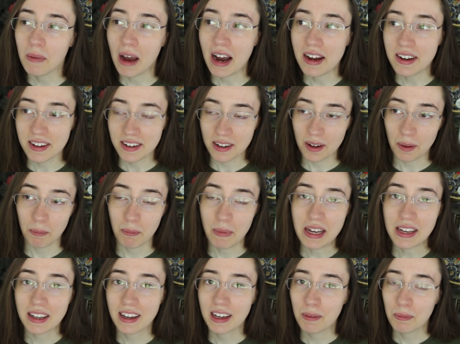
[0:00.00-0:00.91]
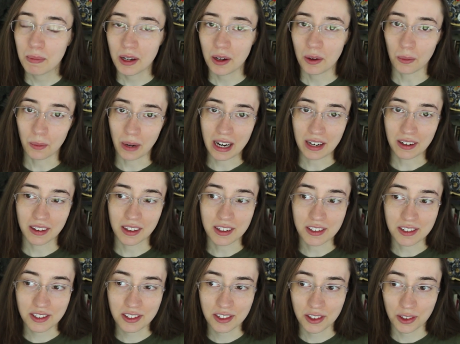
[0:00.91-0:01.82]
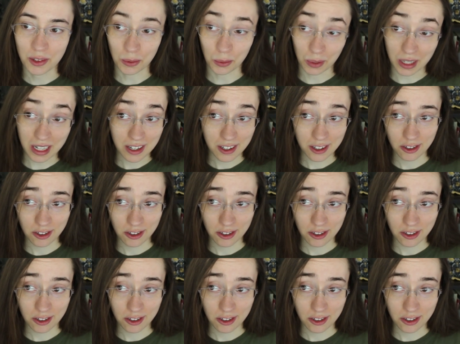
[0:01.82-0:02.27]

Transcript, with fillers: ended up making me rate this three